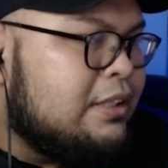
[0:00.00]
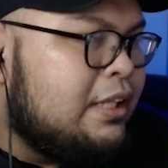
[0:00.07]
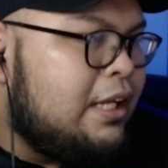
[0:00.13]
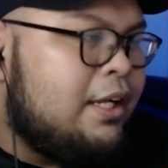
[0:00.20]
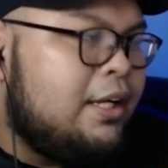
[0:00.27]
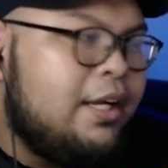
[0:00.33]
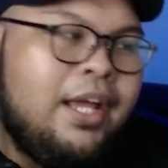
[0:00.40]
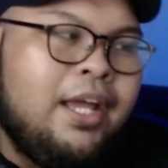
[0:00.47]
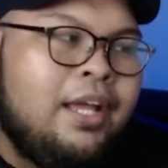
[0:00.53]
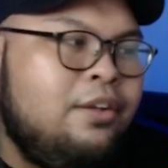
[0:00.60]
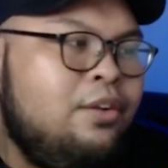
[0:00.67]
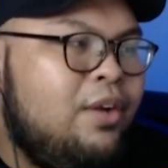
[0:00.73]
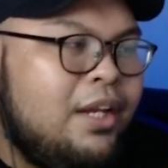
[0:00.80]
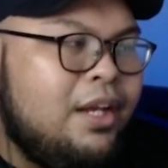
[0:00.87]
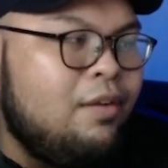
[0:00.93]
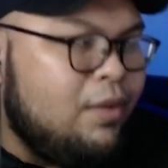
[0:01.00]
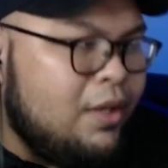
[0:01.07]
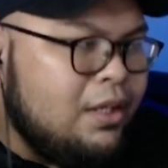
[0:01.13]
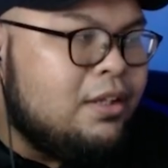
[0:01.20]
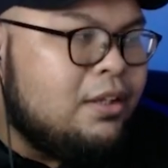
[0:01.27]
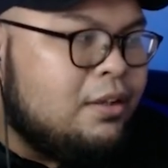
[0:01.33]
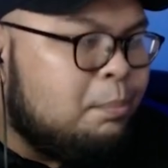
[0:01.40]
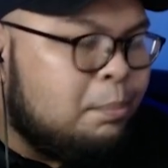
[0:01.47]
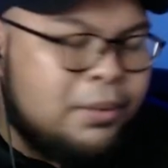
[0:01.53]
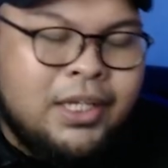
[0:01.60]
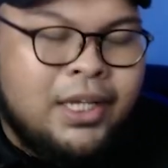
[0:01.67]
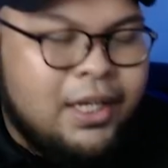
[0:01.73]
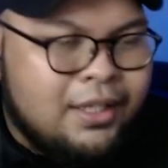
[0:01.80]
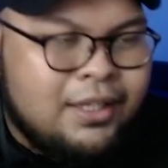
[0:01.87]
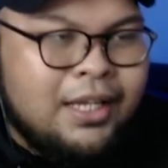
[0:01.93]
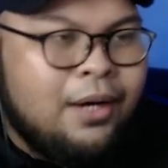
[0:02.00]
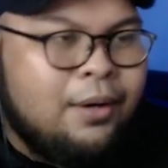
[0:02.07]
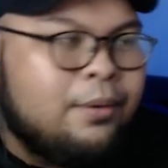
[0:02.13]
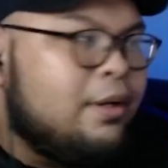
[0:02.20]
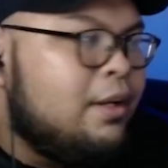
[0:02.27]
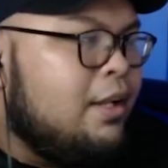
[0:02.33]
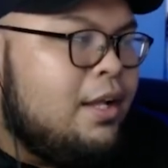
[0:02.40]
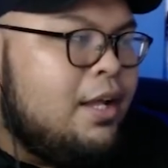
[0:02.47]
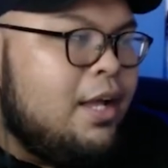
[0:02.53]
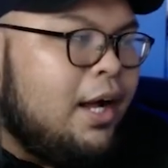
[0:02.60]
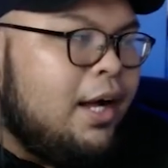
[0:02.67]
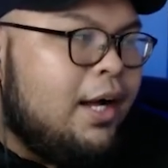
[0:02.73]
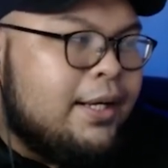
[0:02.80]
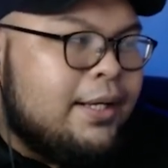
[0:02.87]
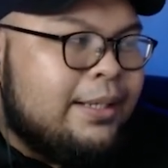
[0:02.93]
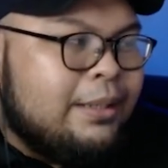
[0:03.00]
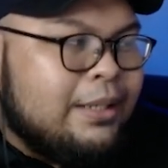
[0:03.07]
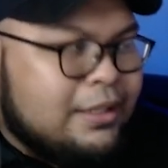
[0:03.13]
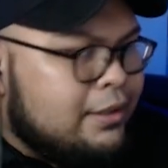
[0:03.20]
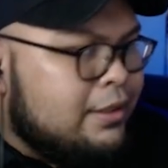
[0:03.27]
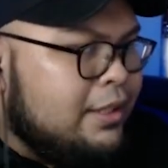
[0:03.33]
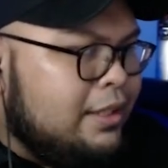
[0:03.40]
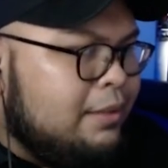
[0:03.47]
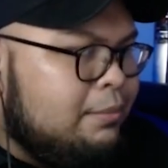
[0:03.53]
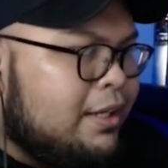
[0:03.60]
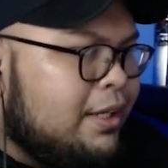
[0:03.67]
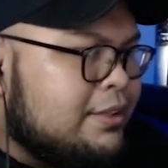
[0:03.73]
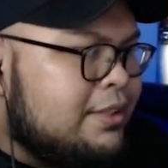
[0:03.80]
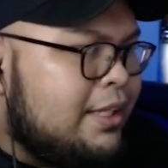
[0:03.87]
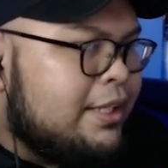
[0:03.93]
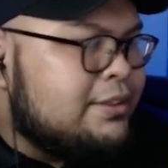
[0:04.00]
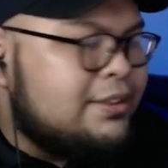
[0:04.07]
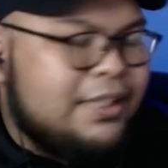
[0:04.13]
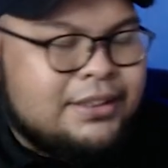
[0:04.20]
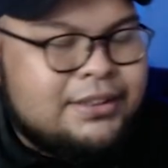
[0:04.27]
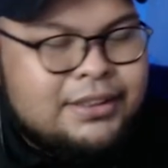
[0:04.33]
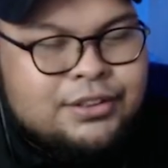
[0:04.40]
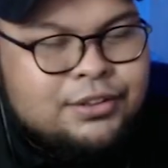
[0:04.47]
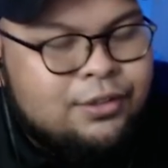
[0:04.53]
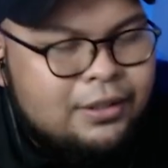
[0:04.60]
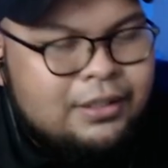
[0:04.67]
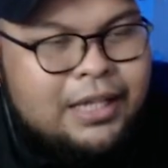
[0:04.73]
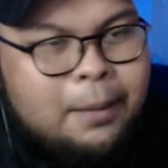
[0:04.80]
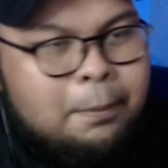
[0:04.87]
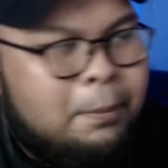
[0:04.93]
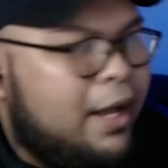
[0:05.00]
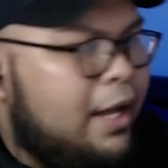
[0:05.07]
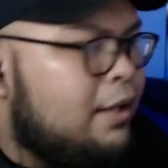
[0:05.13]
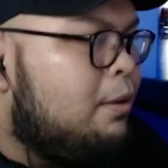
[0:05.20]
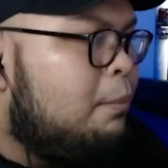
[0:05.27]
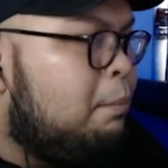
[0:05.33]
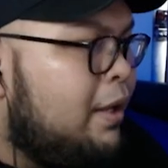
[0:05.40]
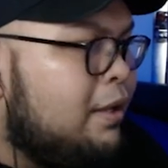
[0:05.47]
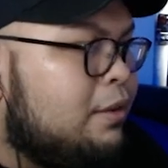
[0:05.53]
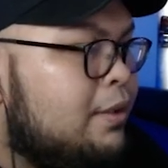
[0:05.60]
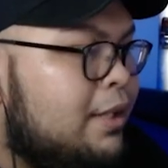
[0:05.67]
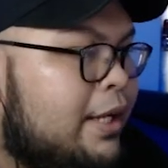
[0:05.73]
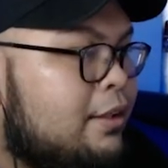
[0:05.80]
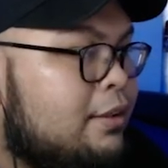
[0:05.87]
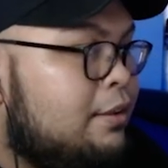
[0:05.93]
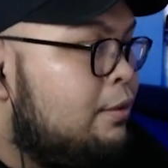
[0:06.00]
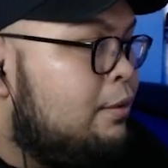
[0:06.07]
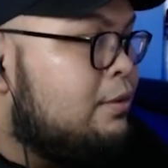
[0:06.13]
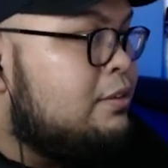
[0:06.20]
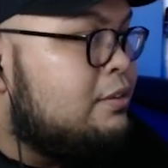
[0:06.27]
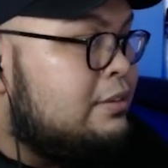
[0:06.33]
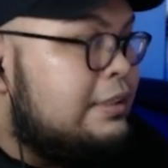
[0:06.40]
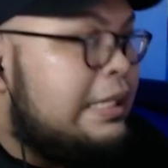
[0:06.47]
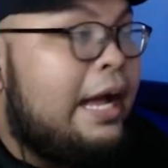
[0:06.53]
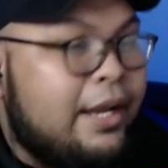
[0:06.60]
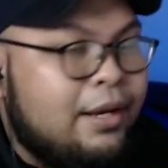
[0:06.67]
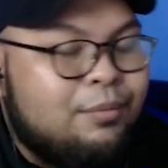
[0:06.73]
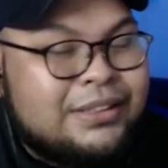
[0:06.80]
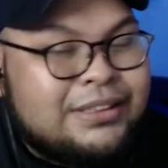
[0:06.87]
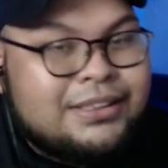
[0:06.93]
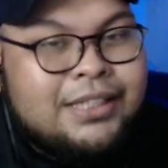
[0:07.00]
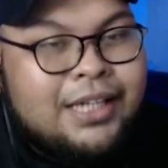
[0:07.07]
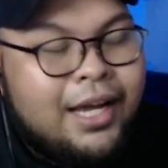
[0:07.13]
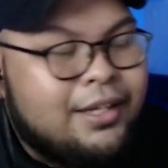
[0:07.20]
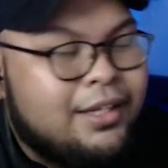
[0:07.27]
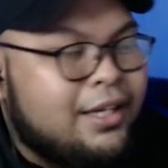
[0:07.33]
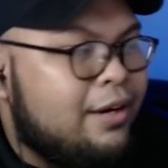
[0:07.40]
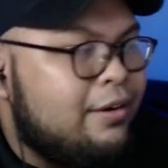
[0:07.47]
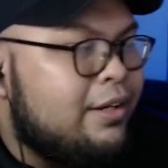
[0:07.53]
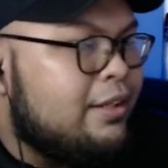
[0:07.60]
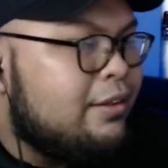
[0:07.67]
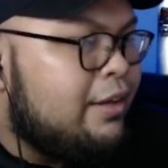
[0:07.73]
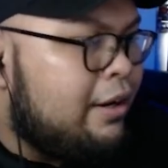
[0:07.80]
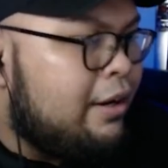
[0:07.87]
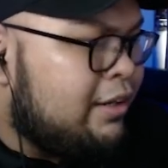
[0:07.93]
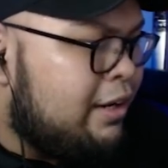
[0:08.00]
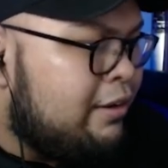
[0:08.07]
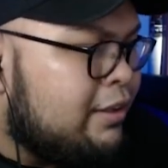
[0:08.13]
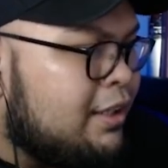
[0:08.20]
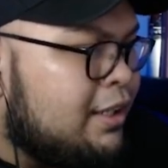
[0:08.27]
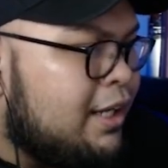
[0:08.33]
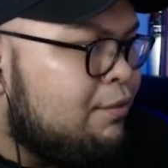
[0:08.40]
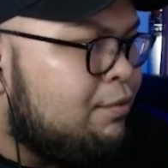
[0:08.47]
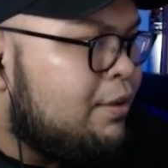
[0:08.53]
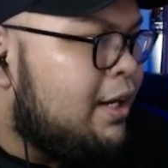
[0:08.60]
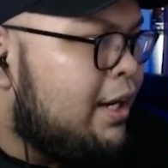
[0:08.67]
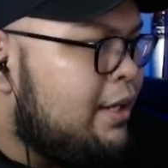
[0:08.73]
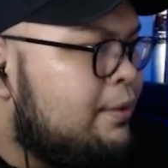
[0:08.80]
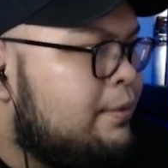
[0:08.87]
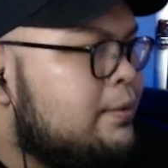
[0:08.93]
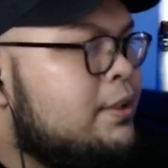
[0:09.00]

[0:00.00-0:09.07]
and you can definitely play it down early because like 6 is not that bad compared to, like, you know, 9, which is the other character card for Kaido.